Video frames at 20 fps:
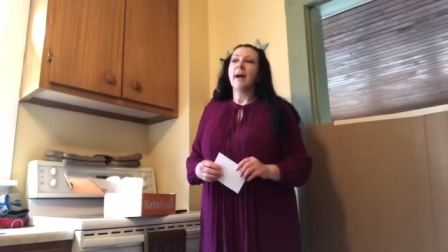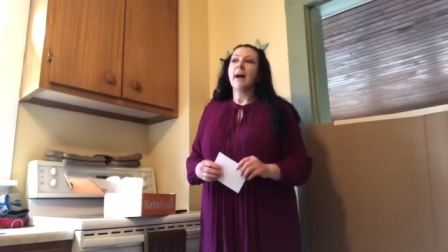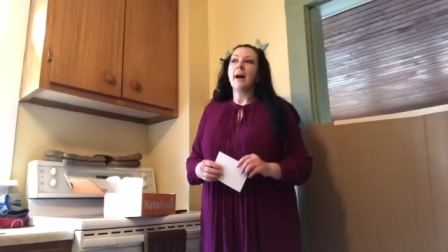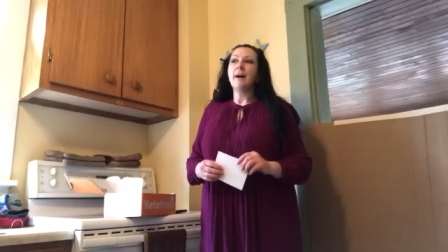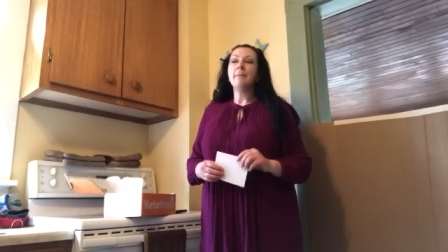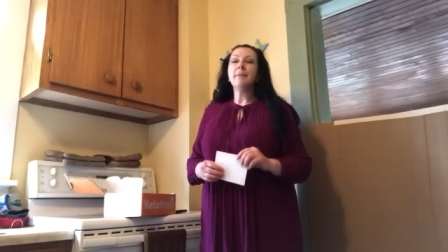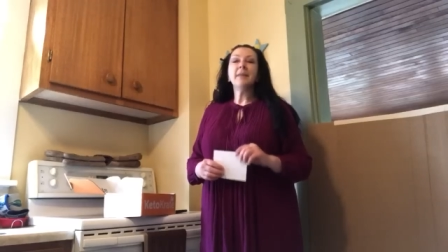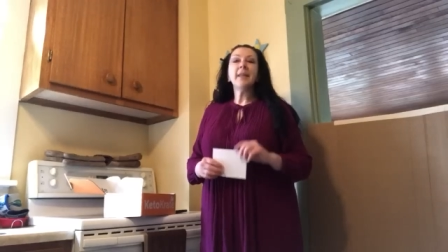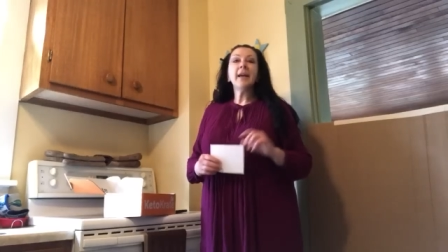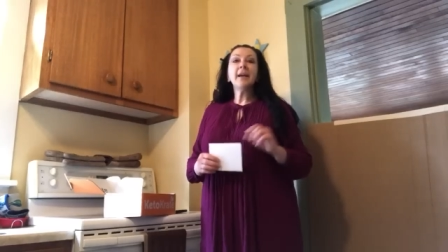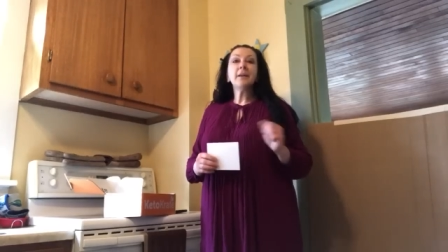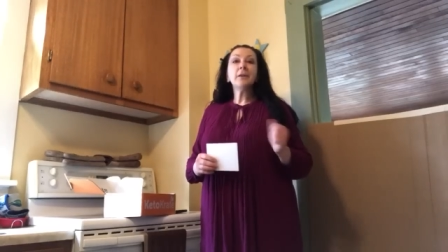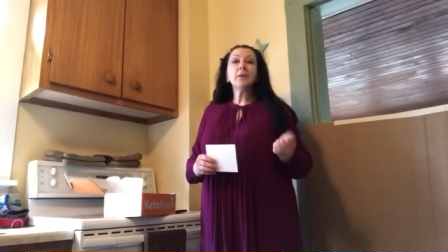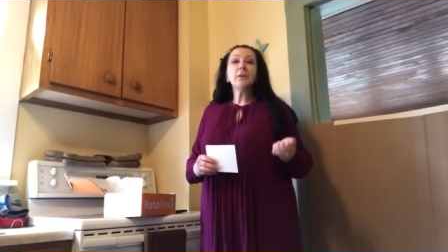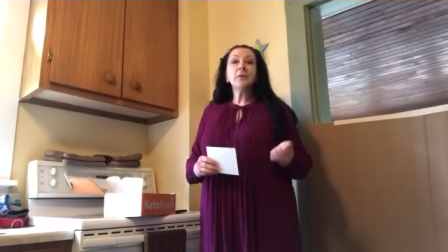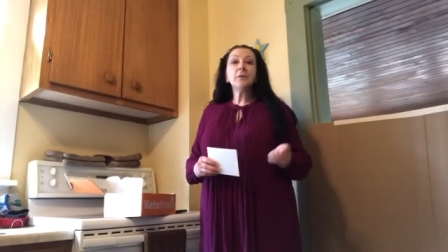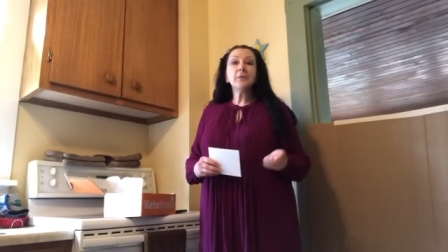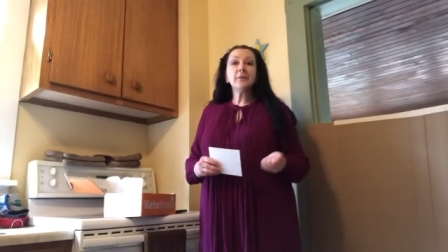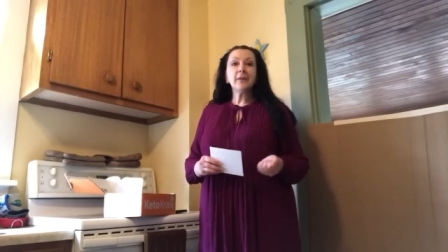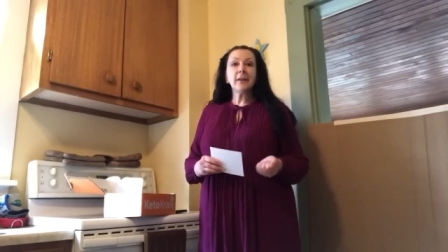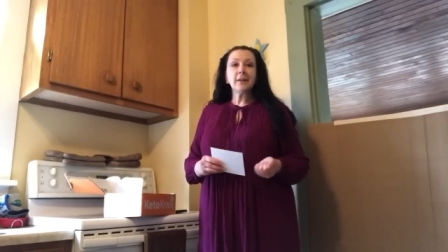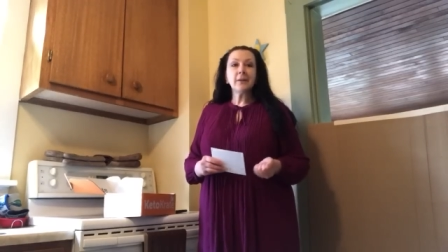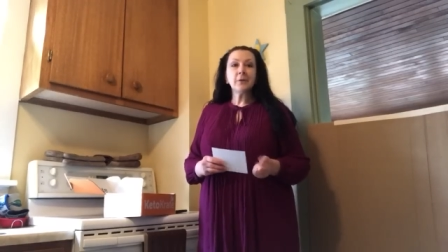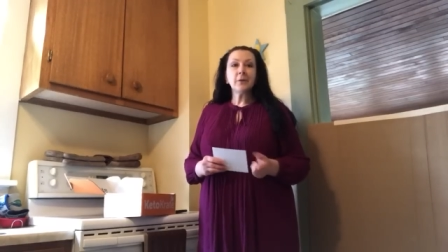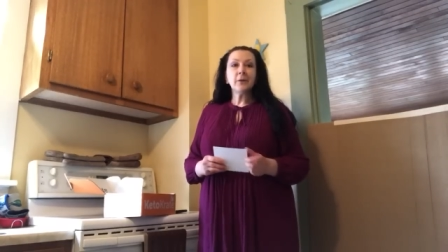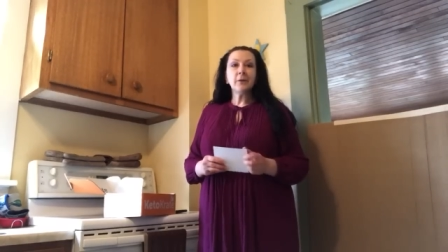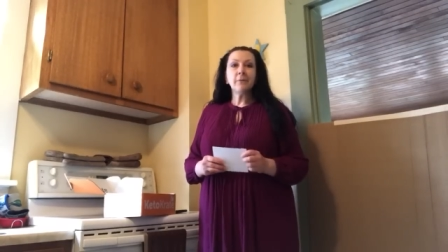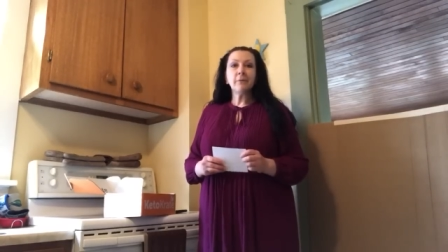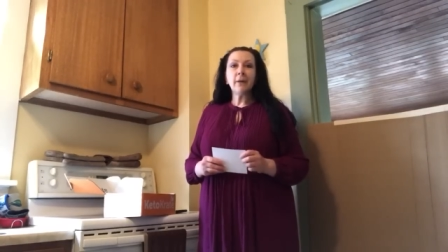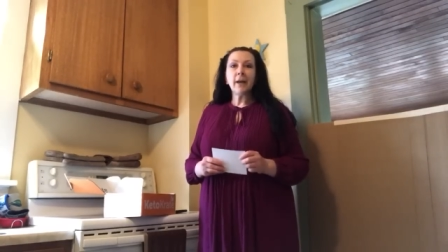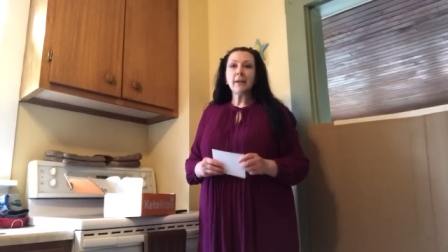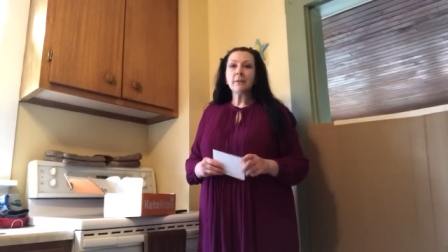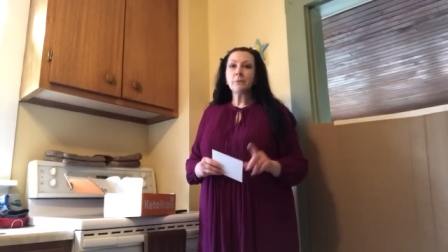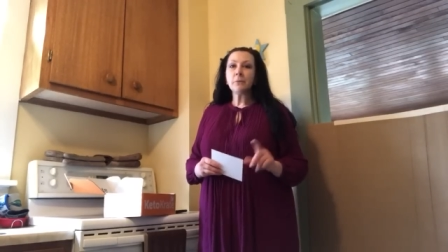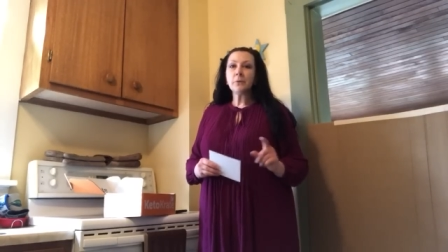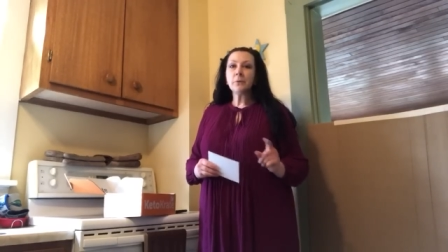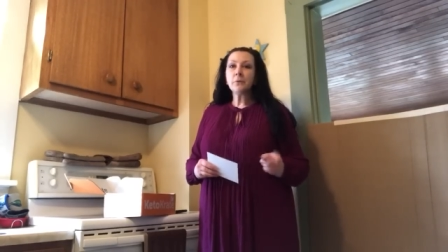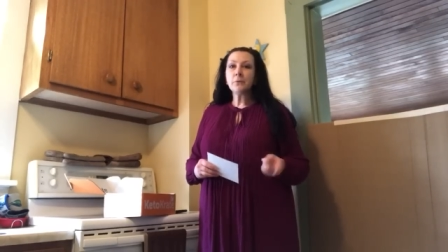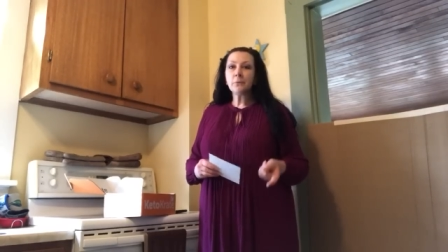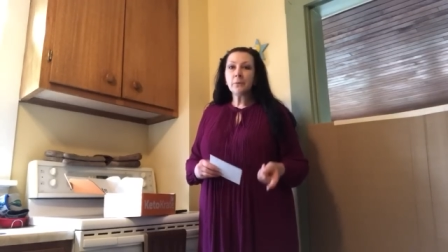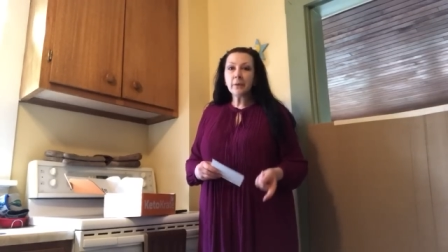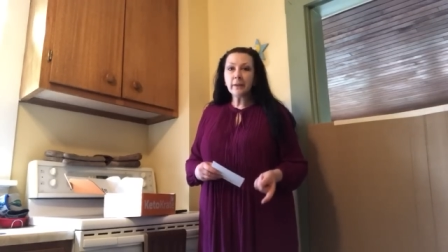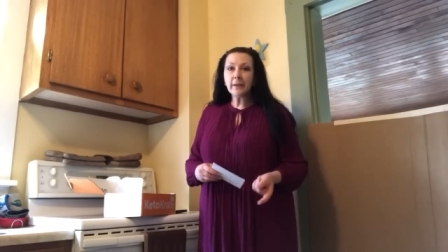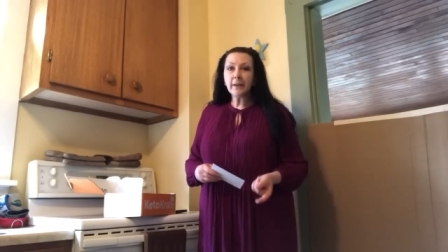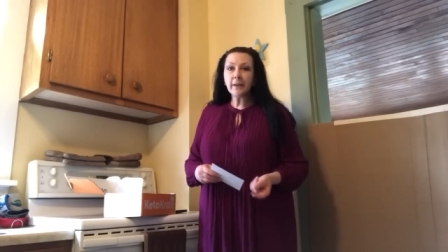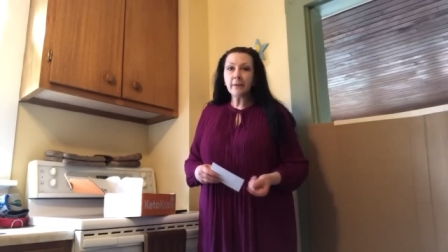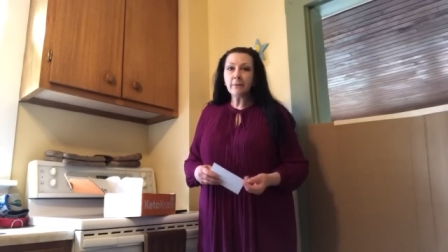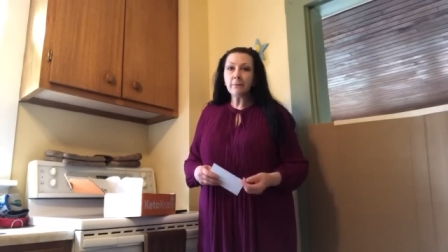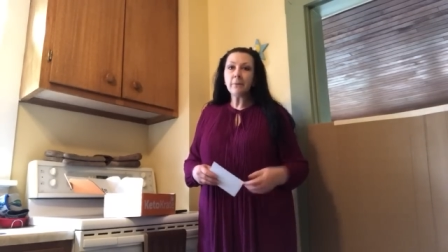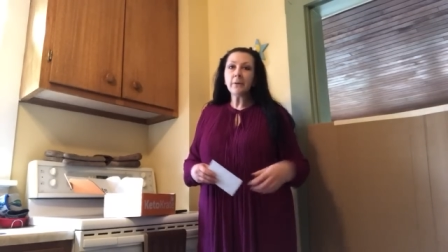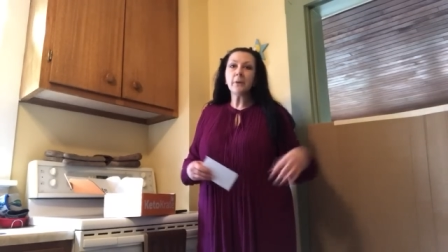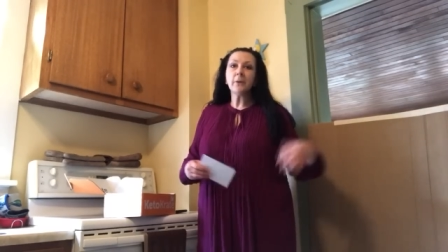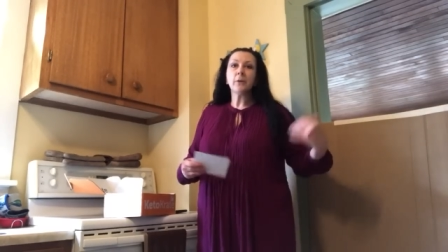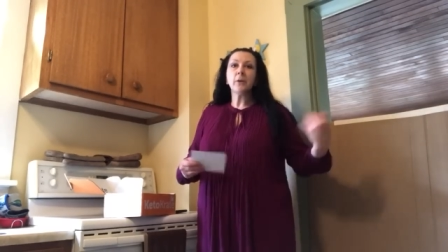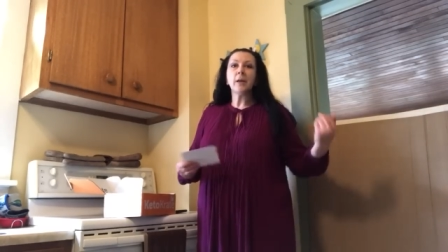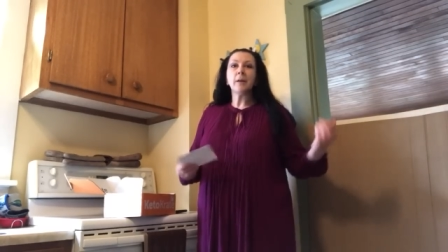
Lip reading: and that includes saturated fats, which are really good for you,